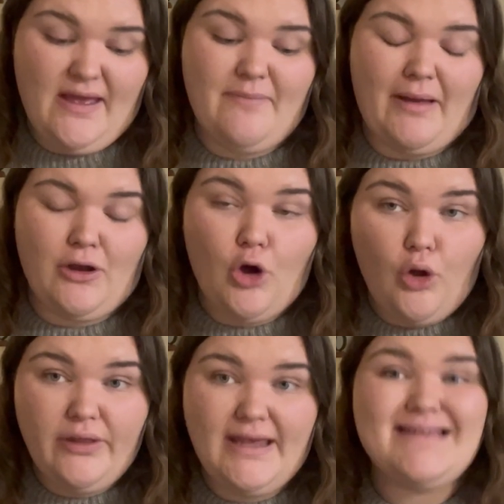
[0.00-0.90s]
and my
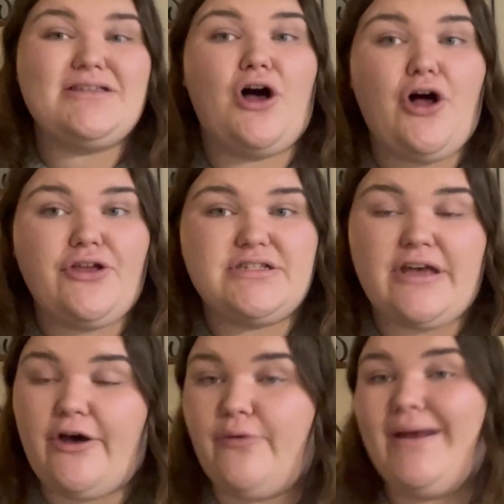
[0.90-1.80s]
Coleus
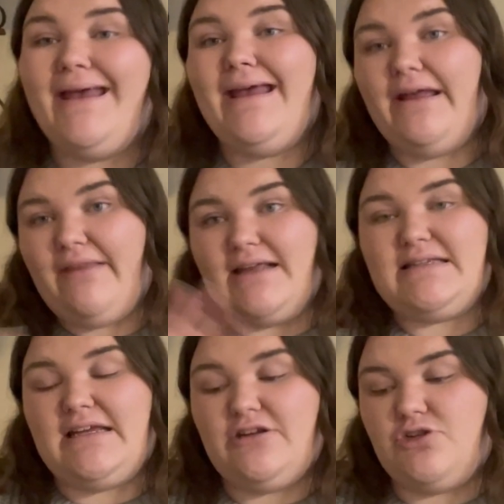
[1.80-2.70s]
also in that
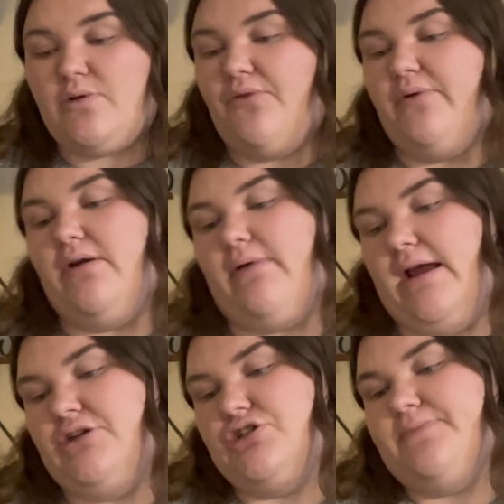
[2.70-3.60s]
10 to 12 week
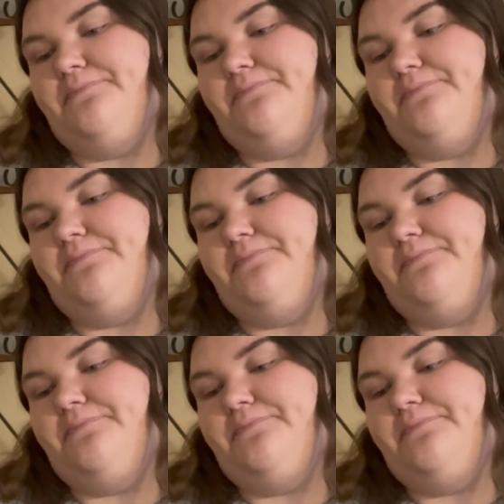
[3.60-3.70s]
range.